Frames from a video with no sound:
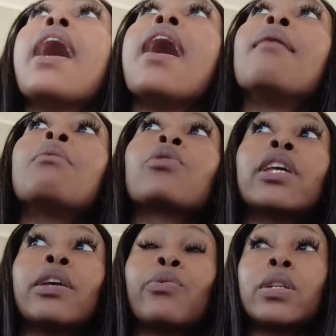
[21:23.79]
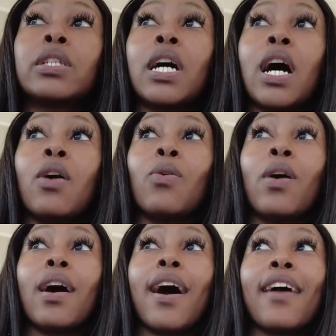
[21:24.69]
I'm gonna get ready now.
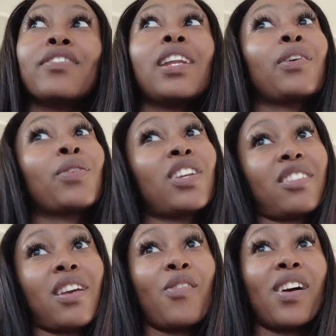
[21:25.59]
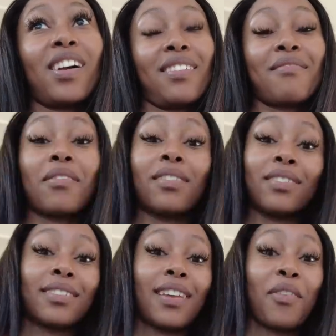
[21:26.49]
I feel like I wanna shower
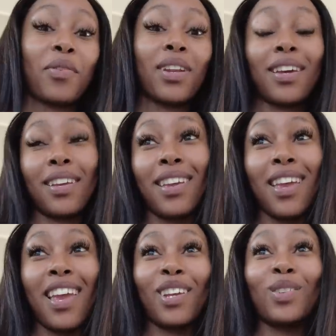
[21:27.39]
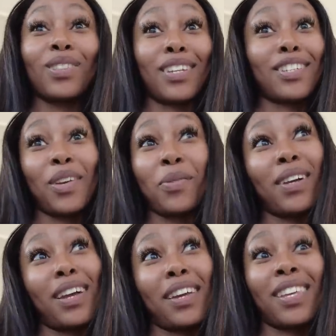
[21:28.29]
because I wanna use that shower.
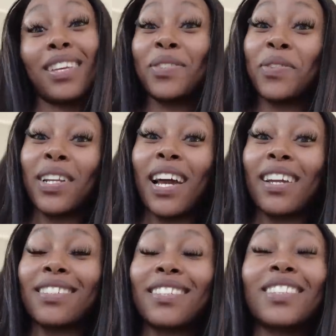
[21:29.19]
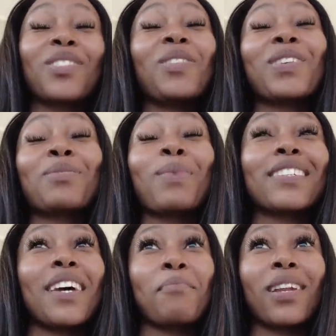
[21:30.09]
I think it's really nice. It's gonna waste my
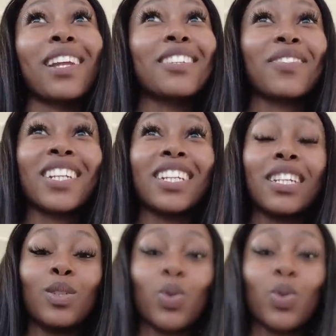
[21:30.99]
time, but I definitely need